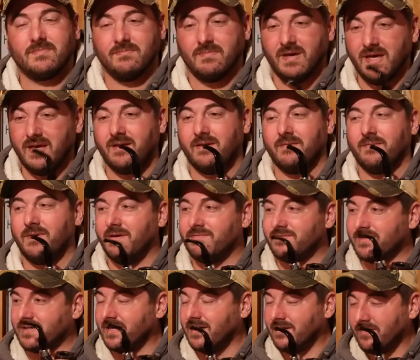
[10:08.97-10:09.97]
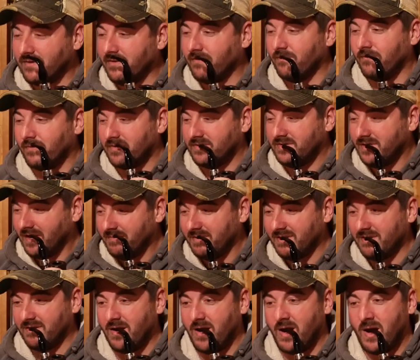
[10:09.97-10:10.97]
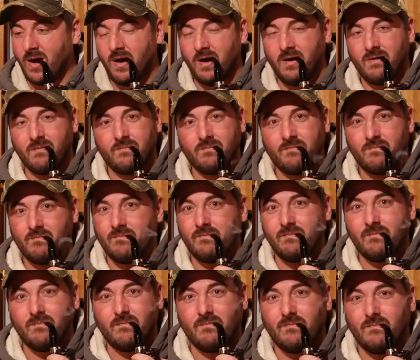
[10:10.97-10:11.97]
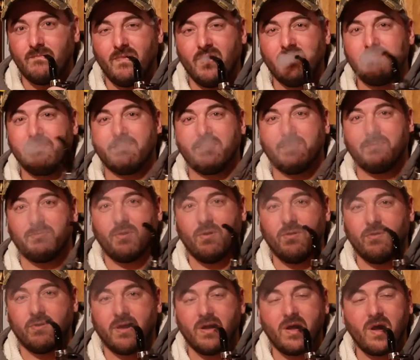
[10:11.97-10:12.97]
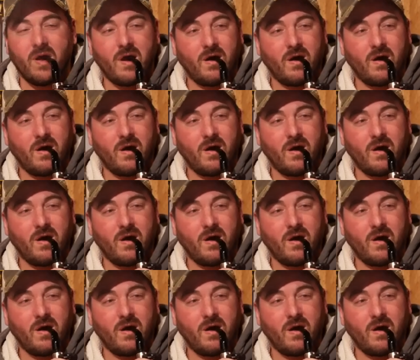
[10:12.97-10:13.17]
Man, I'm going to have to get another one. Damn it. I'm going to be broke.